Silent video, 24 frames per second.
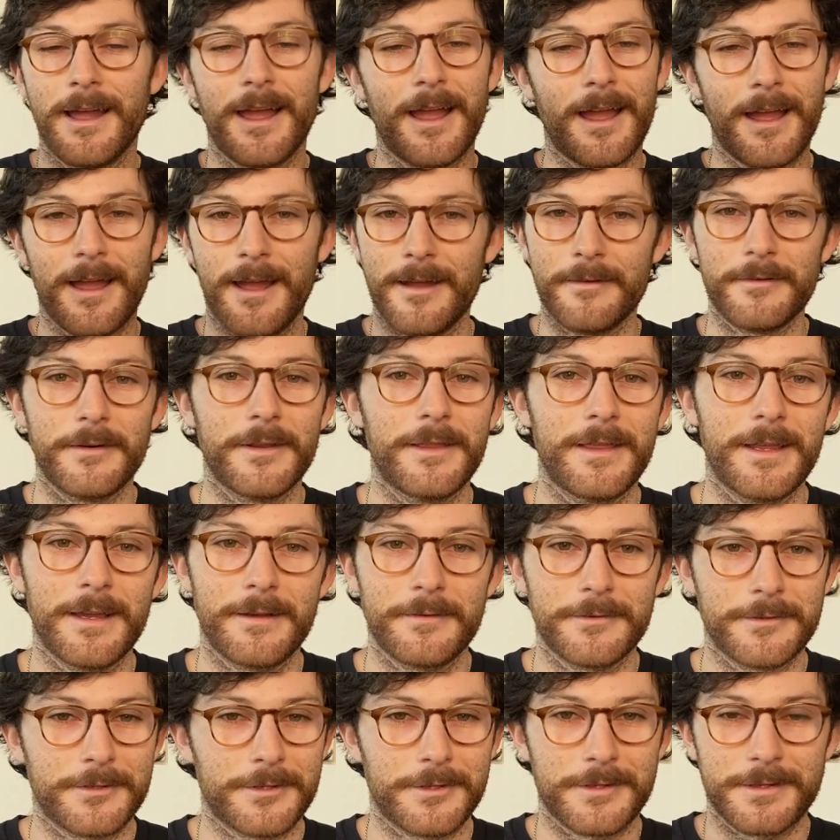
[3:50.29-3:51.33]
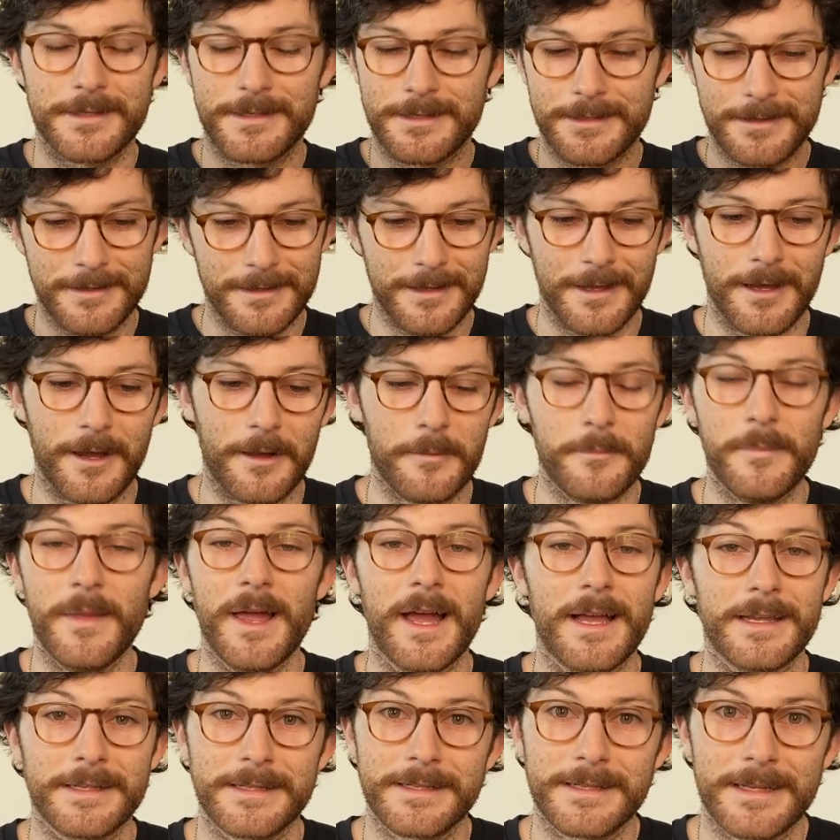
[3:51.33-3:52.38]
Everything was just a
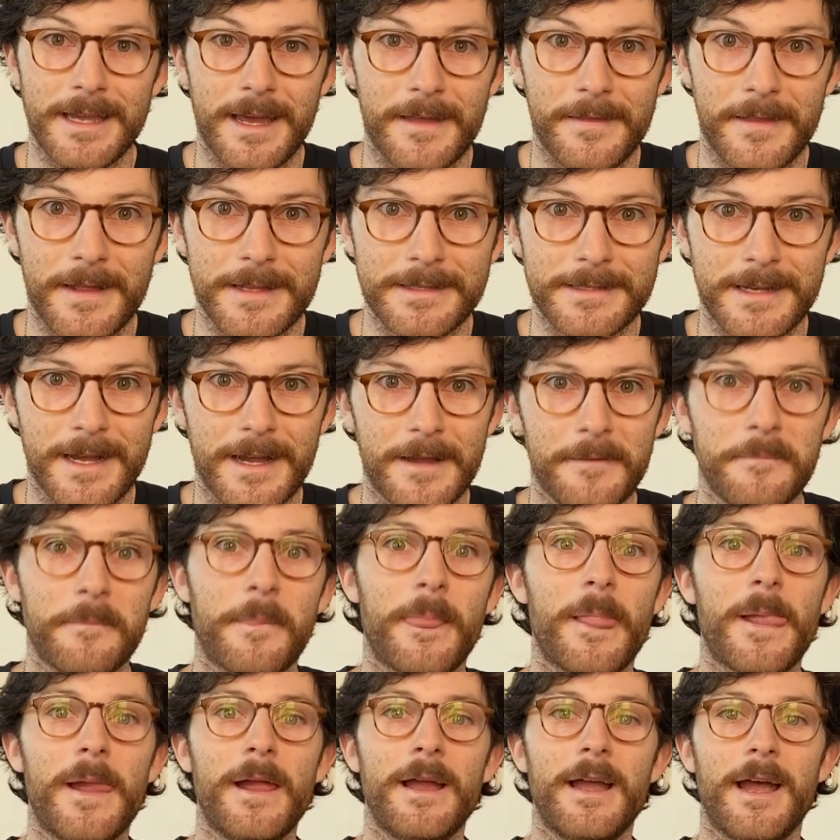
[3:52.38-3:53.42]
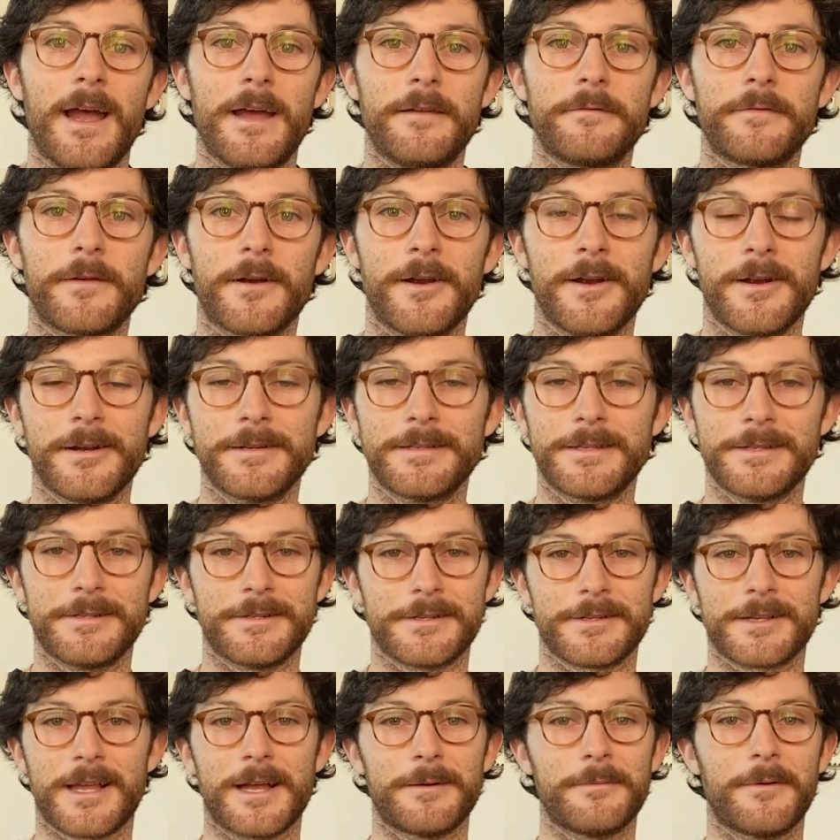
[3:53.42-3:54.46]
mess at that time. And for her to
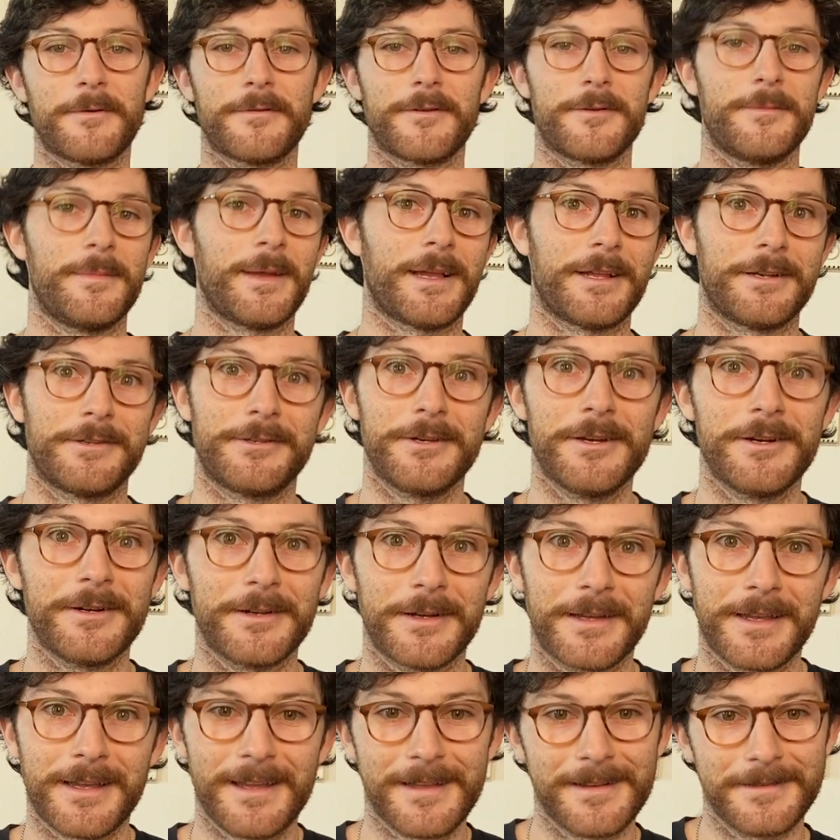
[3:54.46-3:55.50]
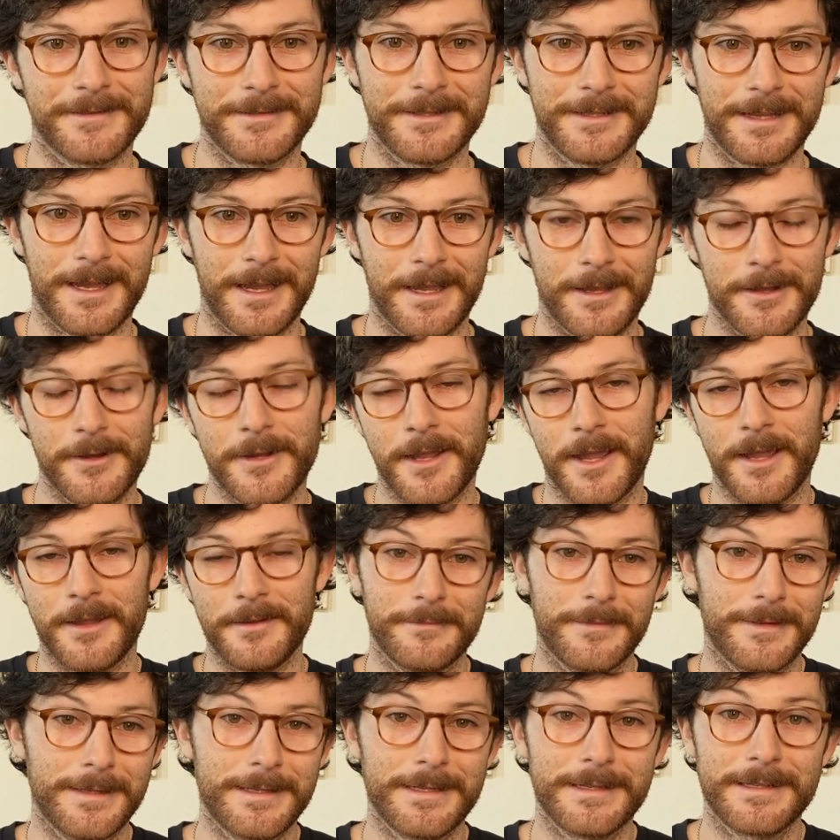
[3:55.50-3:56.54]
just come over and make a joke, it was like, okay,
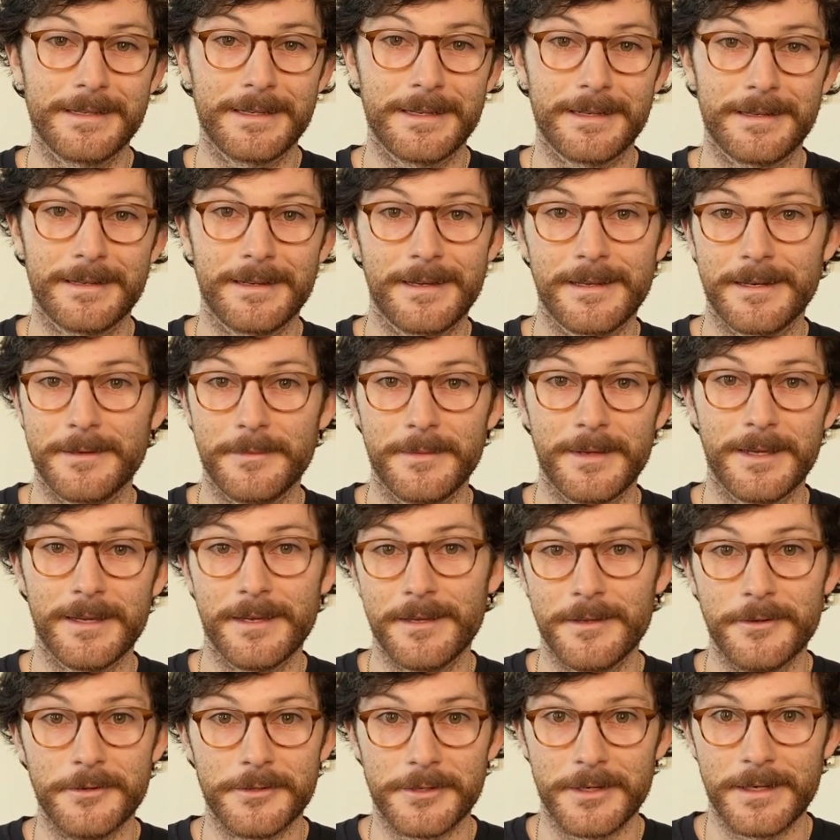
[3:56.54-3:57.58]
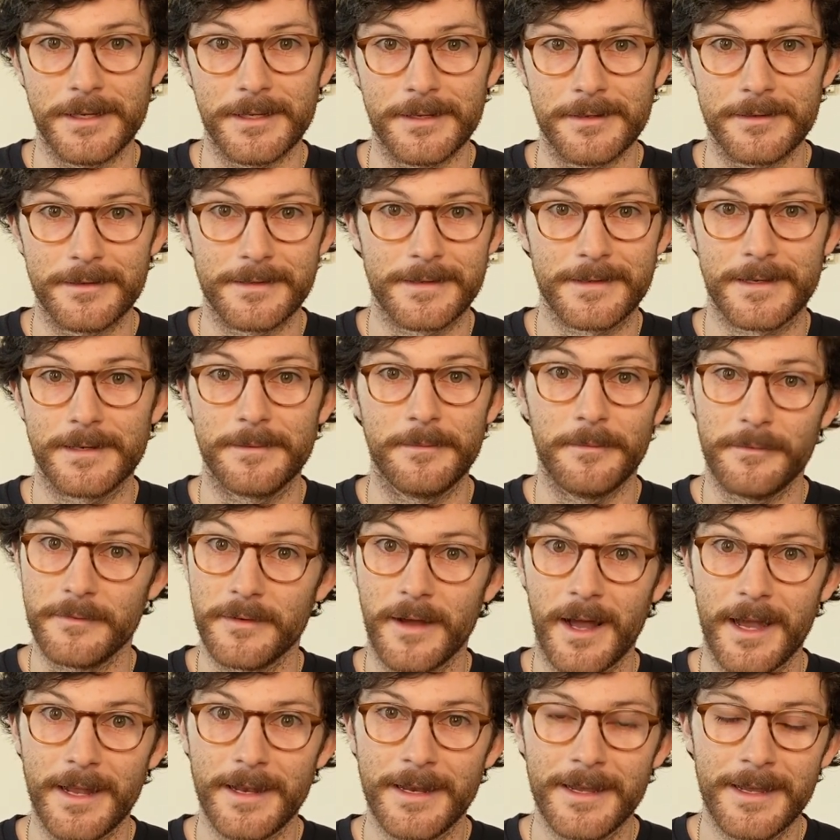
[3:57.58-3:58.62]
this isn't gonna be a huge deal. It's gonna be
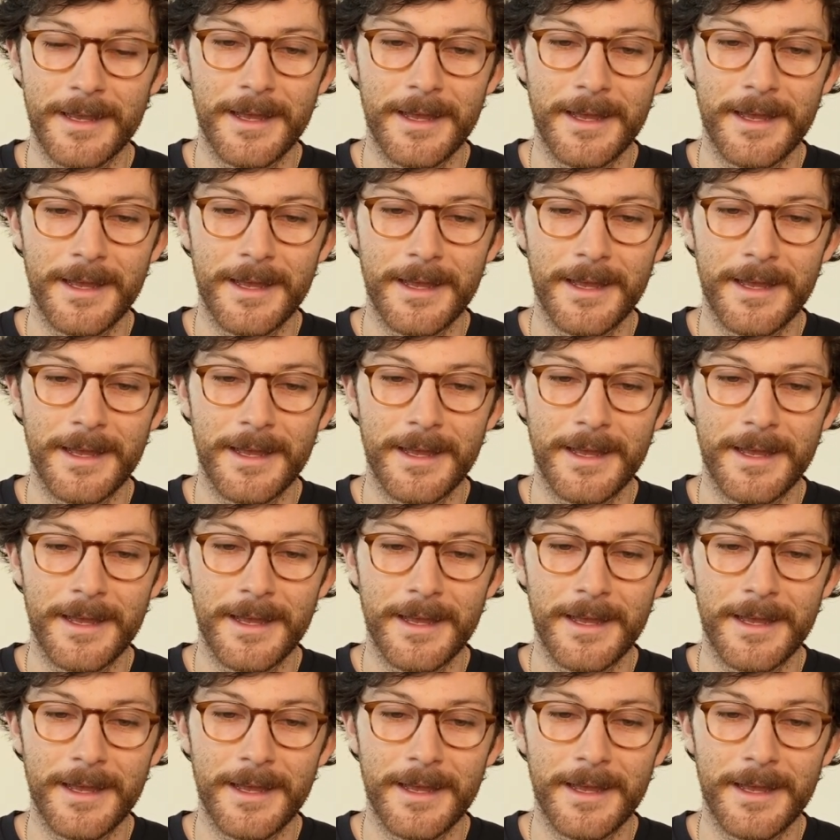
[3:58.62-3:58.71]
fine.